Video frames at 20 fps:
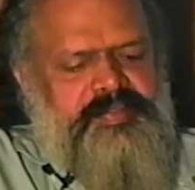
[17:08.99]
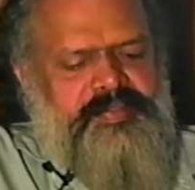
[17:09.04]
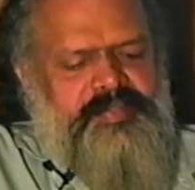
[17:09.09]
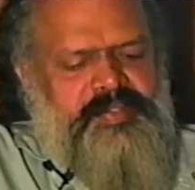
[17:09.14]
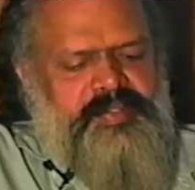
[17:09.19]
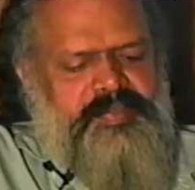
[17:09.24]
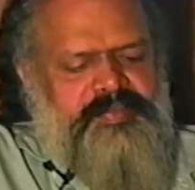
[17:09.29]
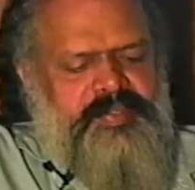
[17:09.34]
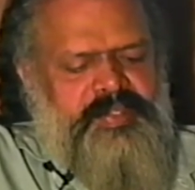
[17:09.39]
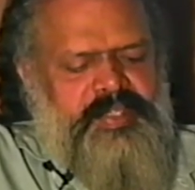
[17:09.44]

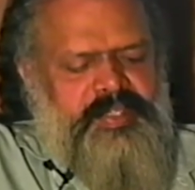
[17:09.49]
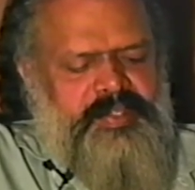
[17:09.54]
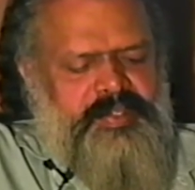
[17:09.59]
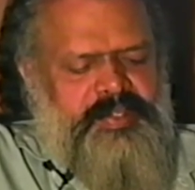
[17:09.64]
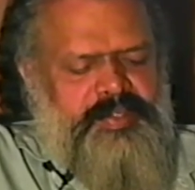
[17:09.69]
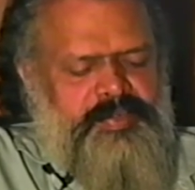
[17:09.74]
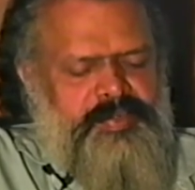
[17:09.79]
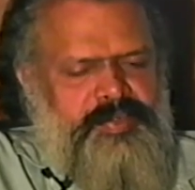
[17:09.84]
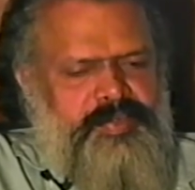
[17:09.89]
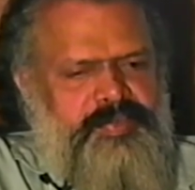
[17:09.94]
even I
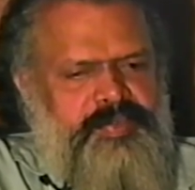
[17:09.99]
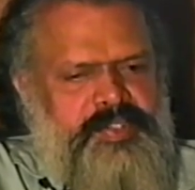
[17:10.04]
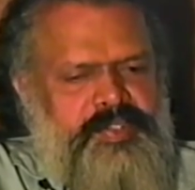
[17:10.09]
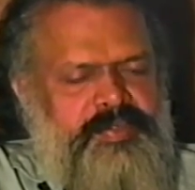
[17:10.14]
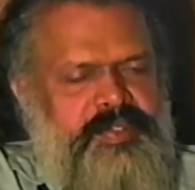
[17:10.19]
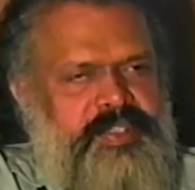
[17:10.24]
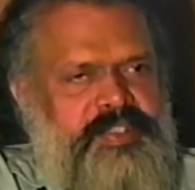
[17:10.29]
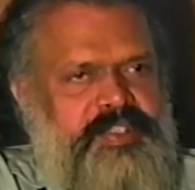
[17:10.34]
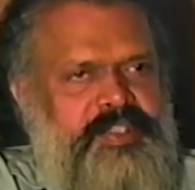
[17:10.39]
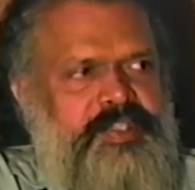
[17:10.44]
could do
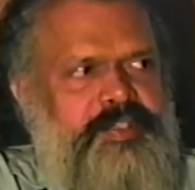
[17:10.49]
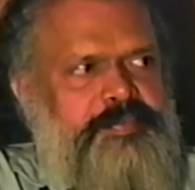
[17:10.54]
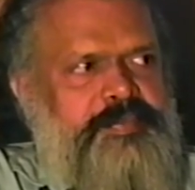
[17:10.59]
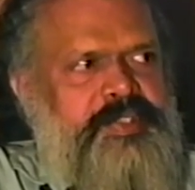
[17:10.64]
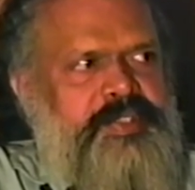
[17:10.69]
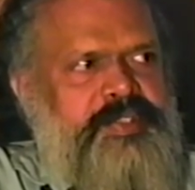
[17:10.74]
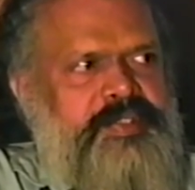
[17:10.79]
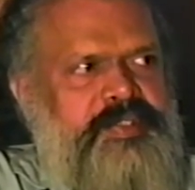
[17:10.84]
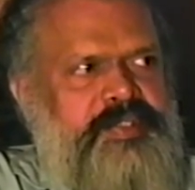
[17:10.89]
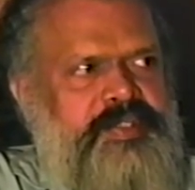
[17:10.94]
without a script.
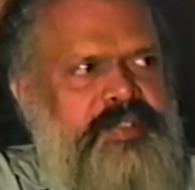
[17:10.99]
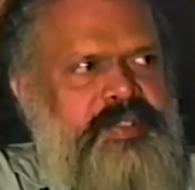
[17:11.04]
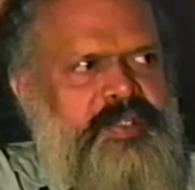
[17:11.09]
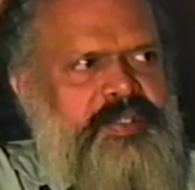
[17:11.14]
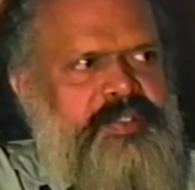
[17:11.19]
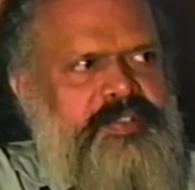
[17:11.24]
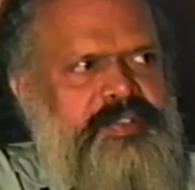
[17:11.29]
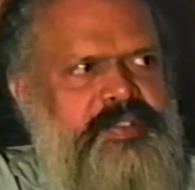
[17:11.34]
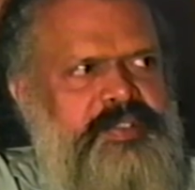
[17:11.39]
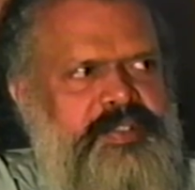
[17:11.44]

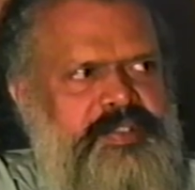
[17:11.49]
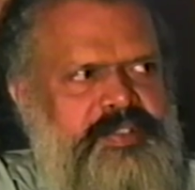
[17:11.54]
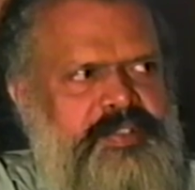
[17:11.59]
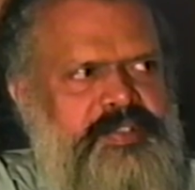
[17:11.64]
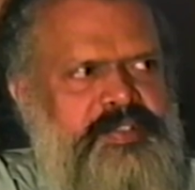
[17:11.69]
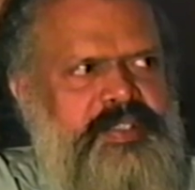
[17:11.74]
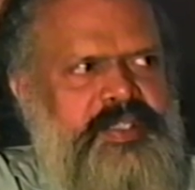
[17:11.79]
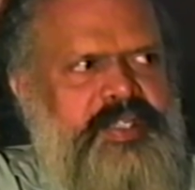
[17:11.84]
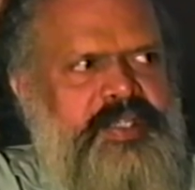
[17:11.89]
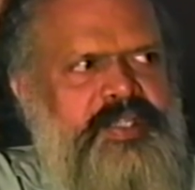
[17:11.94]
I said this
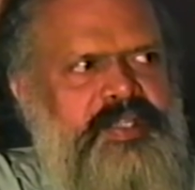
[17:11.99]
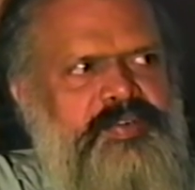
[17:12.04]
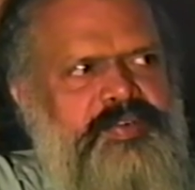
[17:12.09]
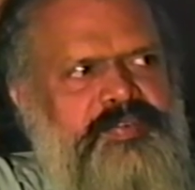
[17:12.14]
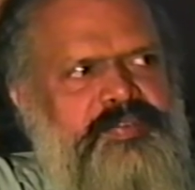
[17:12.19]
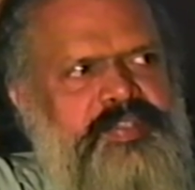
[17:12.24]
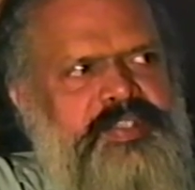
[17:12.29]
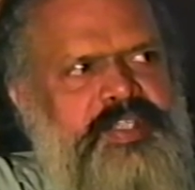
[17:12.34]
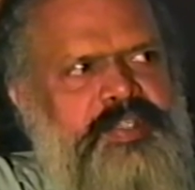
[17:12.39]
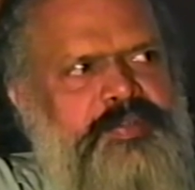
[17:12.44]
is the idea on
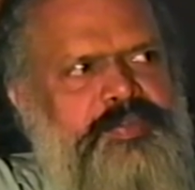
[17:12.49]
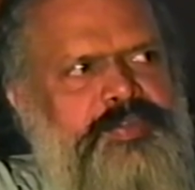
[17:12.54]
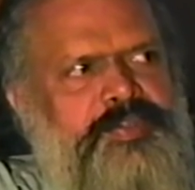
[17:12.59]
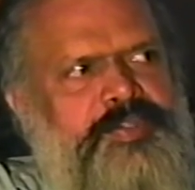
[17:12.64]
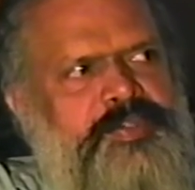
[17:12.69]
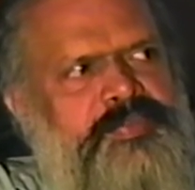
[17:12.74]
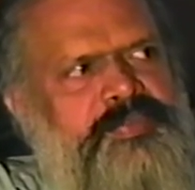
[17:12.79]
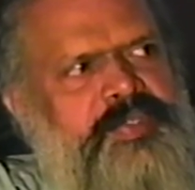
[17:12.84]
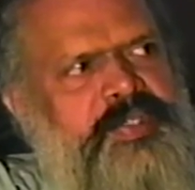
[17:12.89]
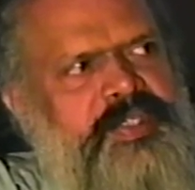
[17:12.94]
which I'm going
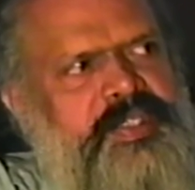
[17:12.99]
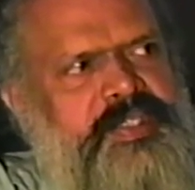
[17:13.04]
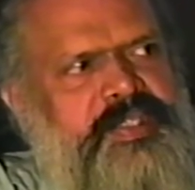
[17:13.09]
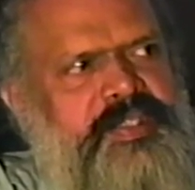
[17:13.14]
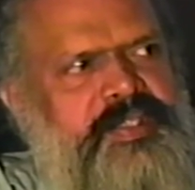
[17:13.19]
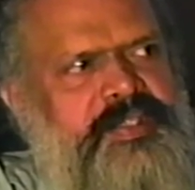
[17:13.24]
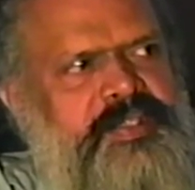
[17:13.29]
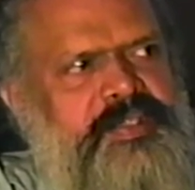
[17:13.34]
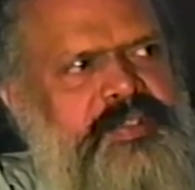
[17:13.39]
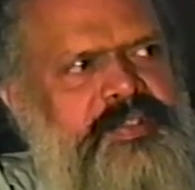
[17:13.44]
to work.
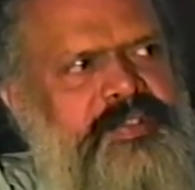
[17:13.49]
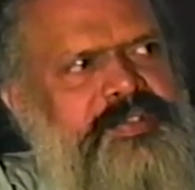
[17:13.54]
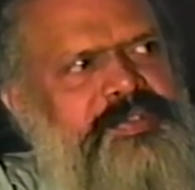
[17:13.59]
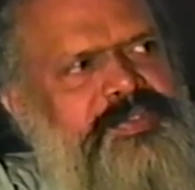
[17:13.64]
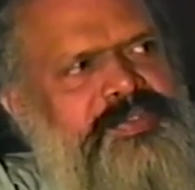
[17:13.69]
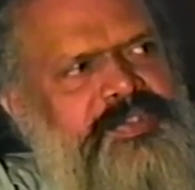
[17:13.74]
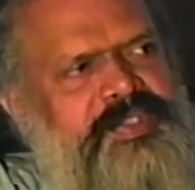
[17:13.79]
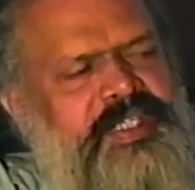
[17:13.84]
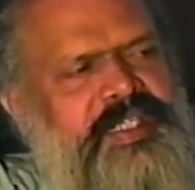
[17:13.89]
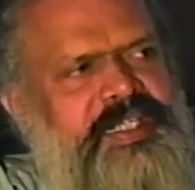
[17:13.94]

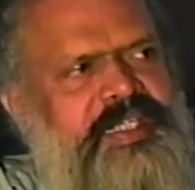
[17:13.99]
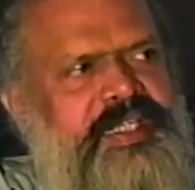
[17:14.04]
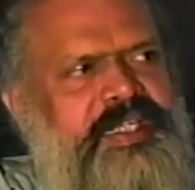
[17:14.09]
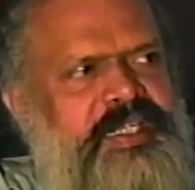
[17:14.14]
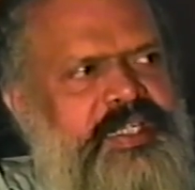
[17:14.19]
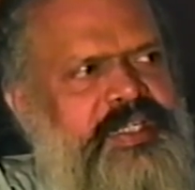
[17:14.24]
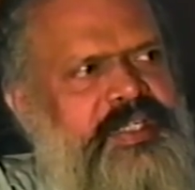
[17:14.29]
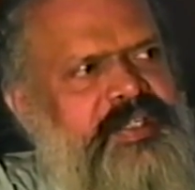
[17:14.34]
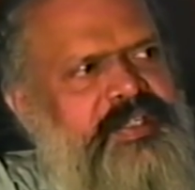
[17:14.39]
So they agreed.